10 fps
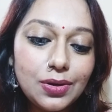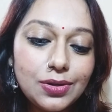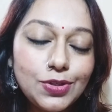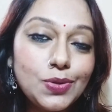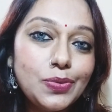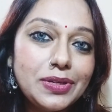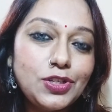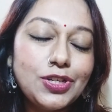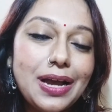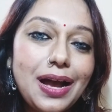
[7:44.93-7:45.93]
to
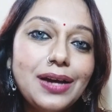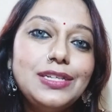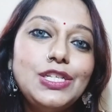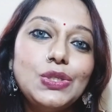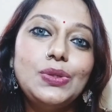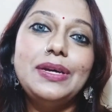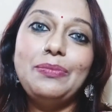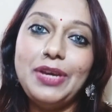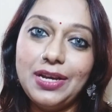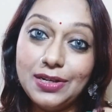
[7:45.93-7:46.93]
which I should
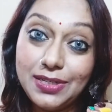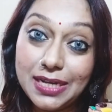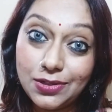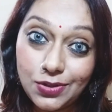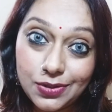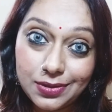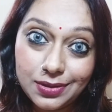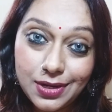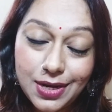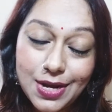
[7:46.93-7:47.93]
pay attention.